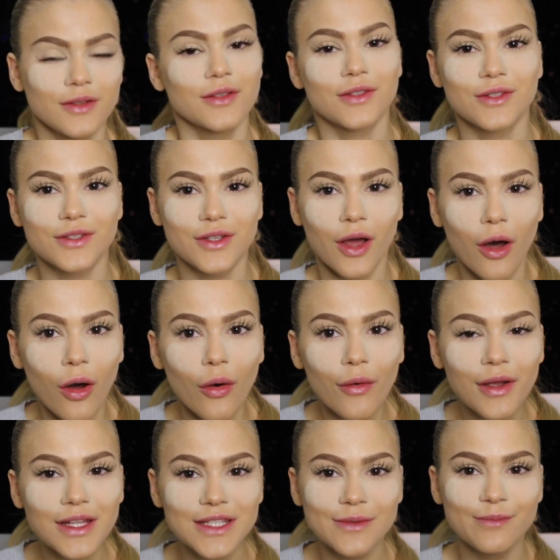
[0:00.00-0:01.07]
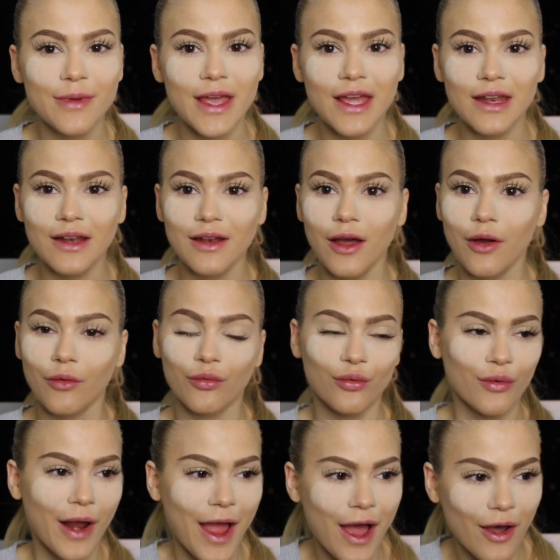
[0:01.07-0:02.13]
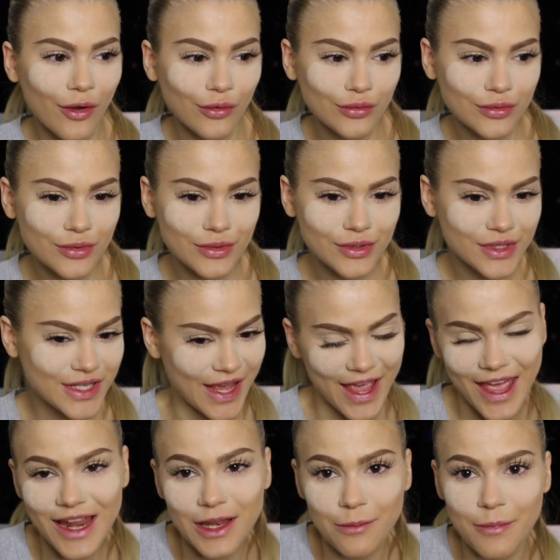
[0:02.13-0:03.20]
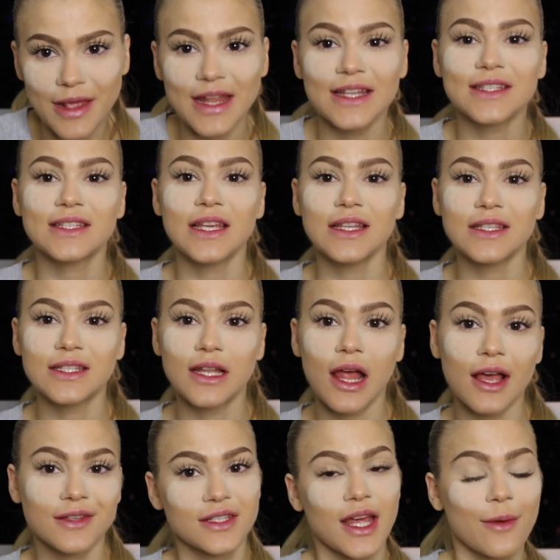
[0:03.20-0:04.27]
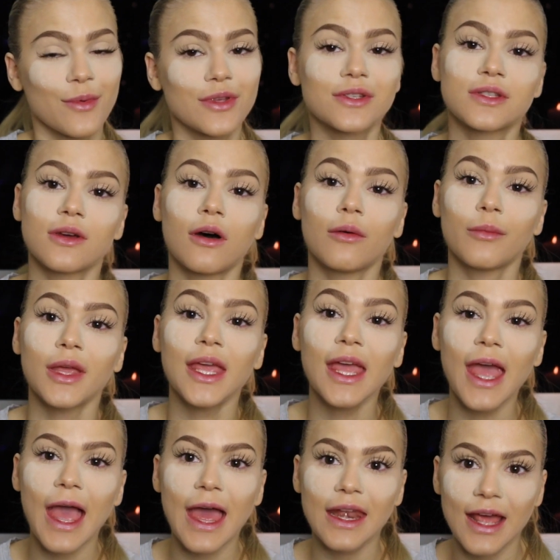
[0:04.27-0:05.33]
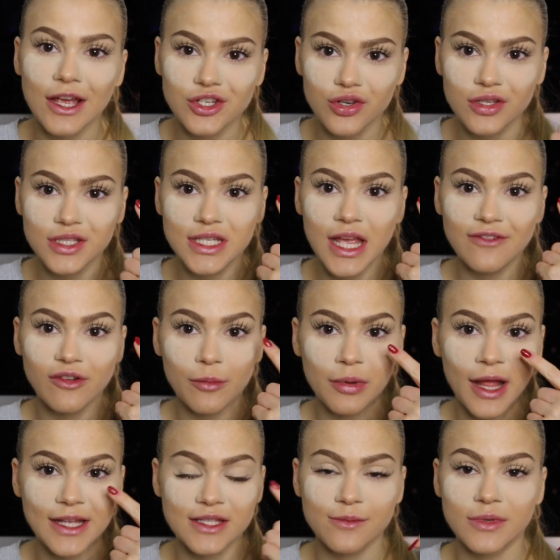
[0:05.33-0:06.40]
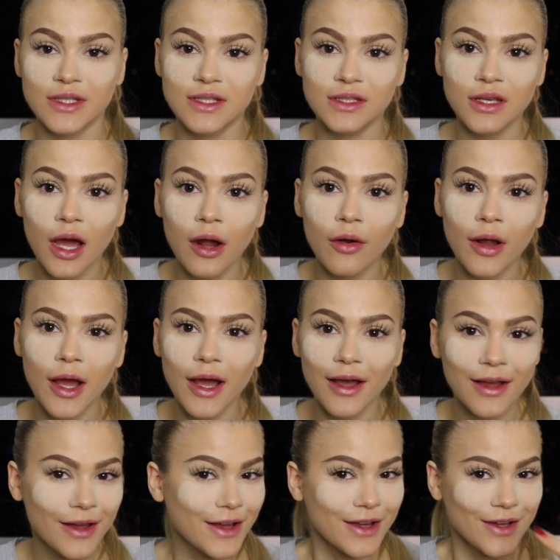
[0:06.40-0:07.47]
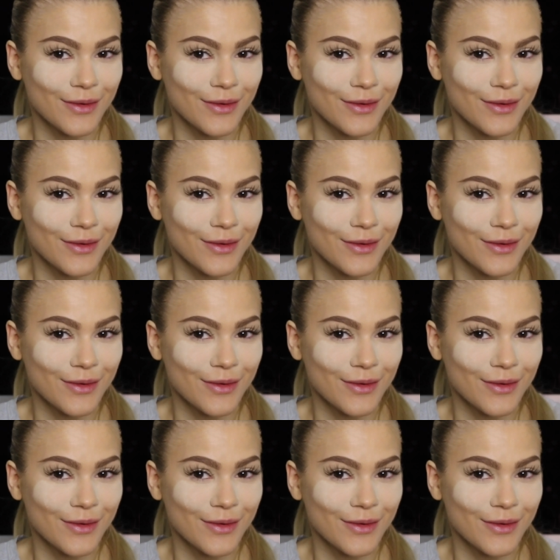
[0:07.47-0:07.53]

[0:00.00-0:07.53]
So it's been around 10 minutes since last time you saw me, and as you can see, I've applied some mascara,